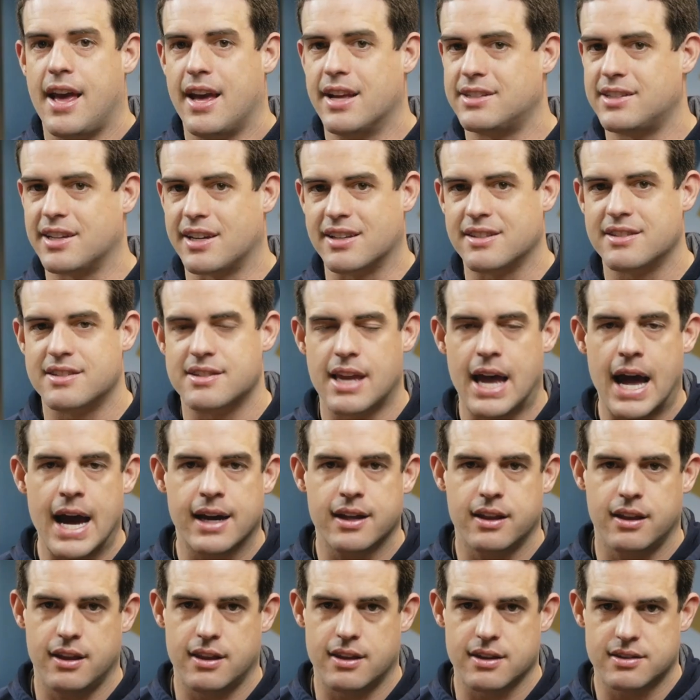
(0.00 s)
It's
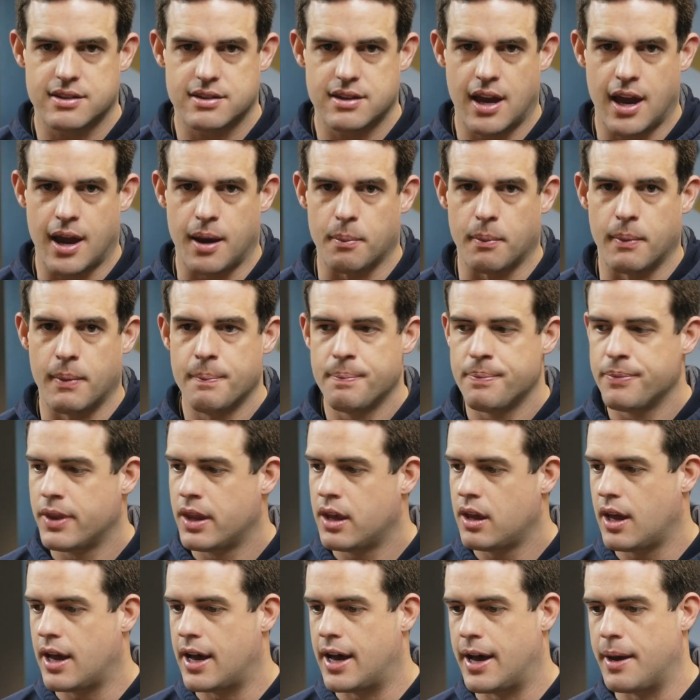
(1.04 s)
exactly the same.
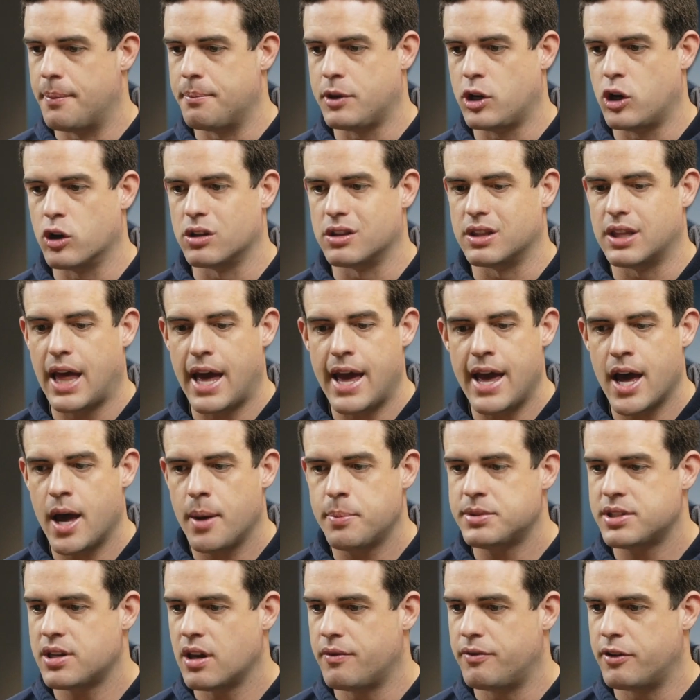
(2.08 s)
Your
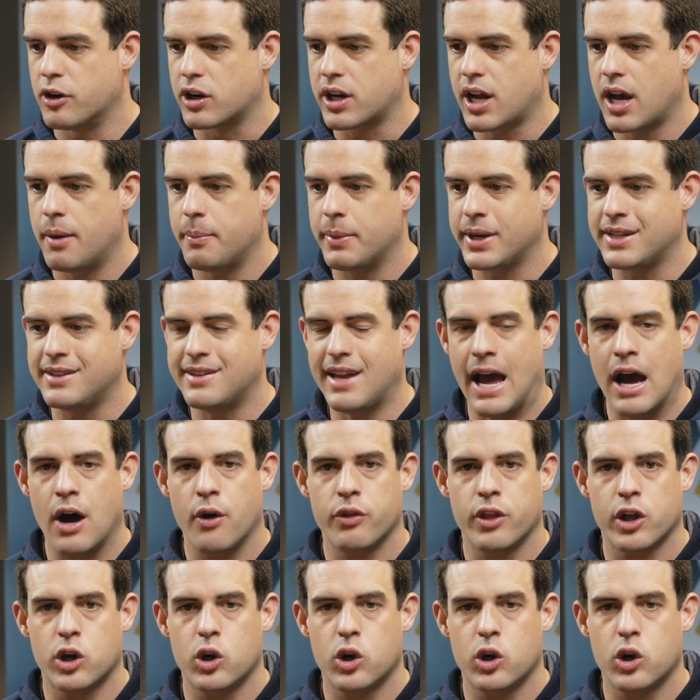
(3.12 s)
layups, if you're coming down the